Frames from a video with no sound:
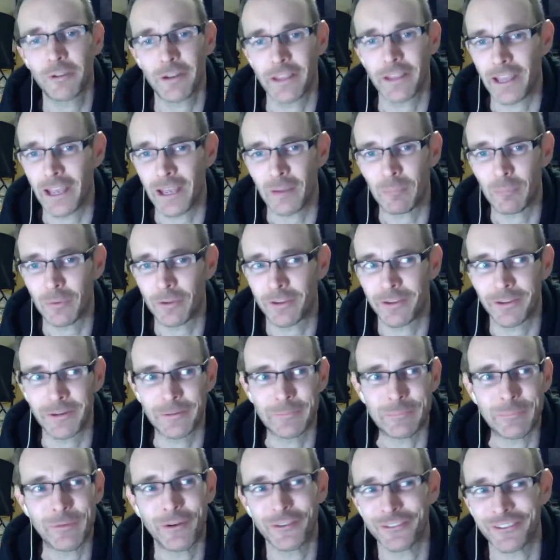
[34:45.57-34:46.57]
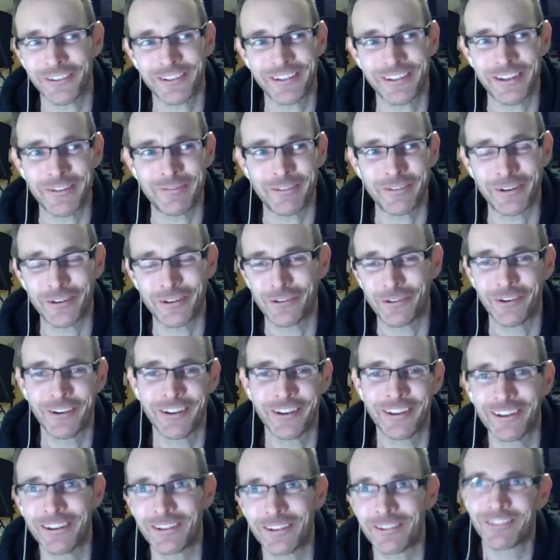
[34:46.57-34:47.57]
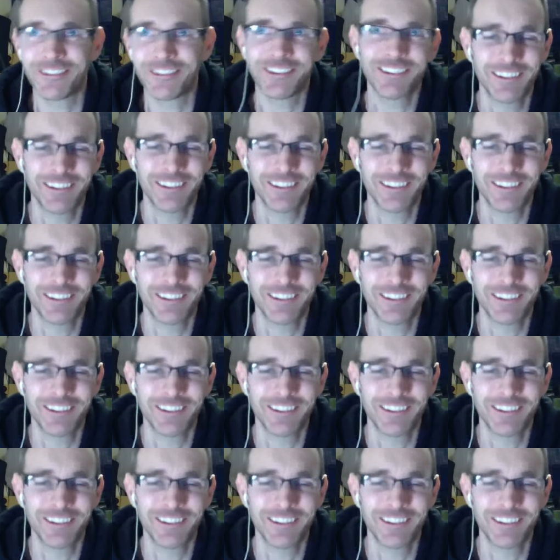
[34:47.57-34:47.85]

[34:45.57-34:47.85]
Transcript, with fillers: happy and positive and all of those